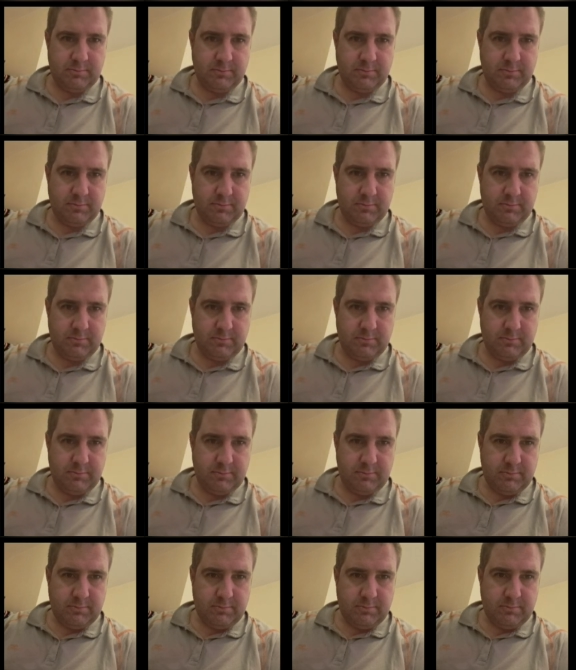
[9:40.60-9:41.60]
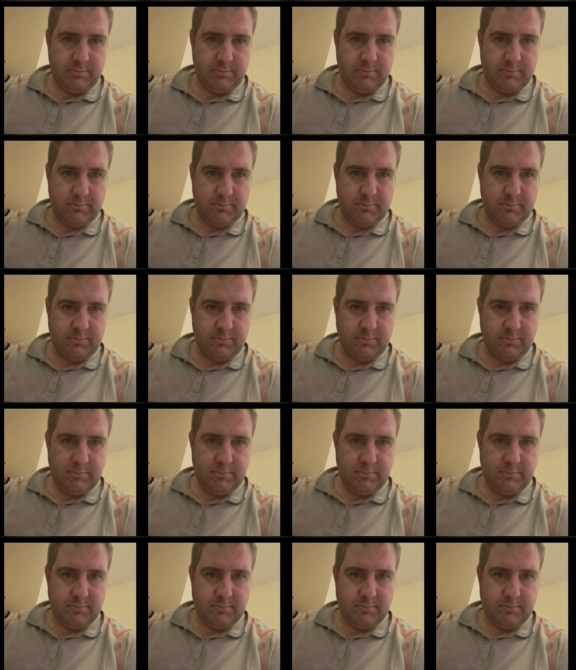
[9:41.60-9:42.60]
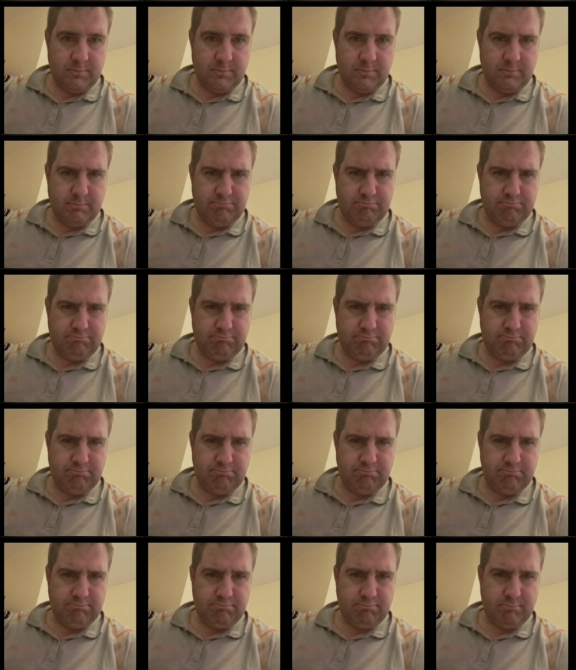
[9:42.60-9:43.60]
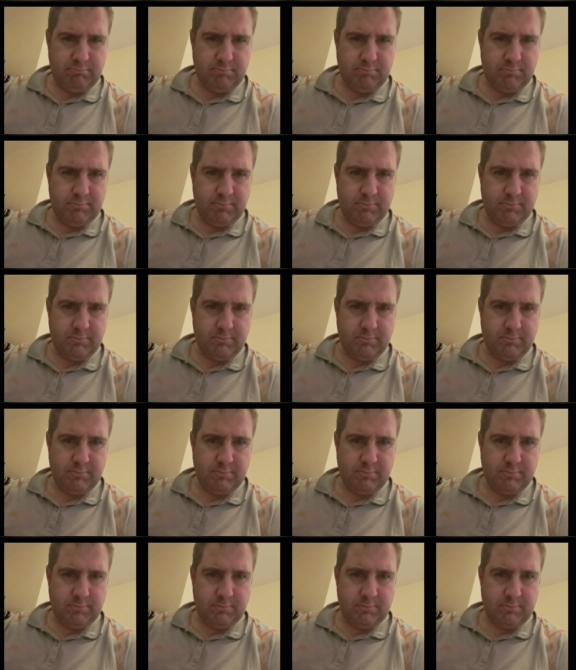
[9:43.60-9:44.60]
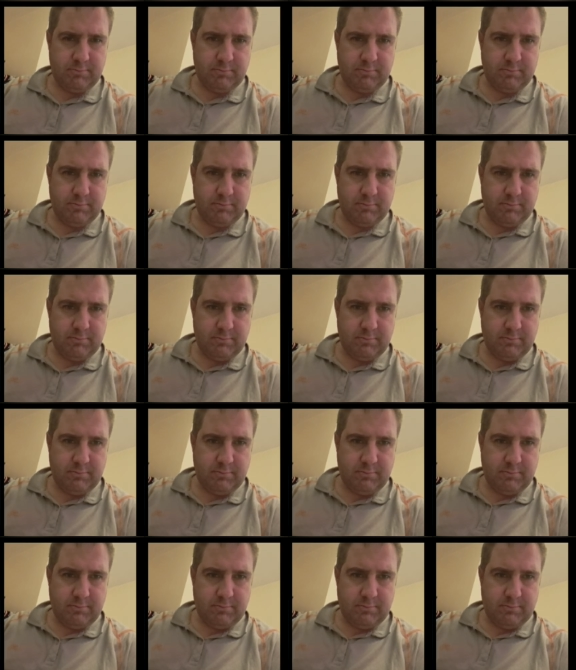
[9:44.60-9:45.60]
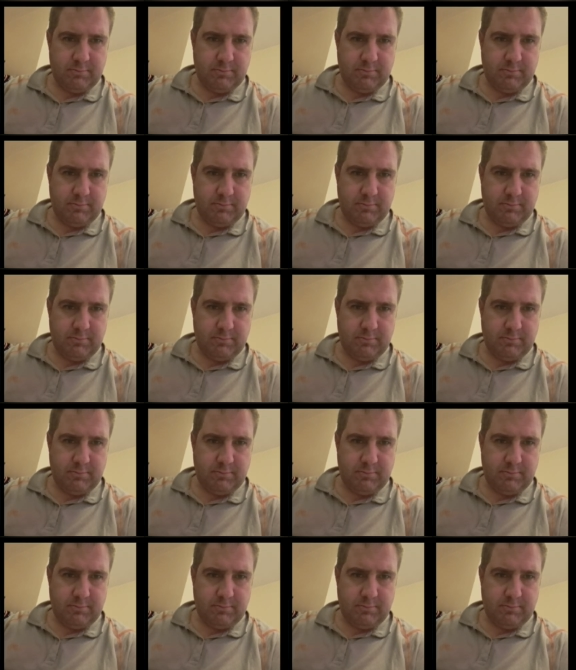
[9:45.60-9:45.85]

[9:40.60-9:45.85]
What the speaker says: (silence)